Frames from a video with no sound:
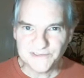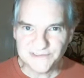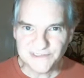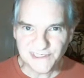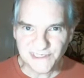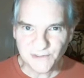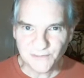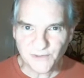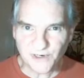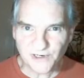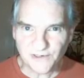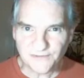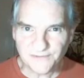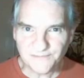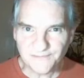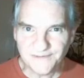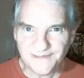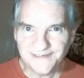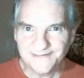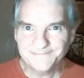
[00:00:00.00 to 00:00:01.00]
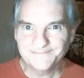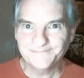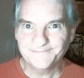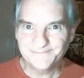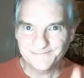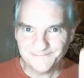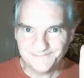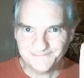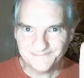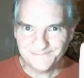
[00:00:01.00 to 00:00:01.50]
to see you tomorrow.
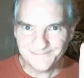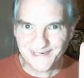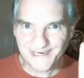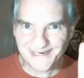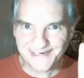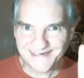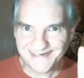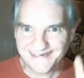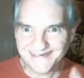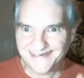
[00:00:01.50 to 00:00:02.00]
Bye.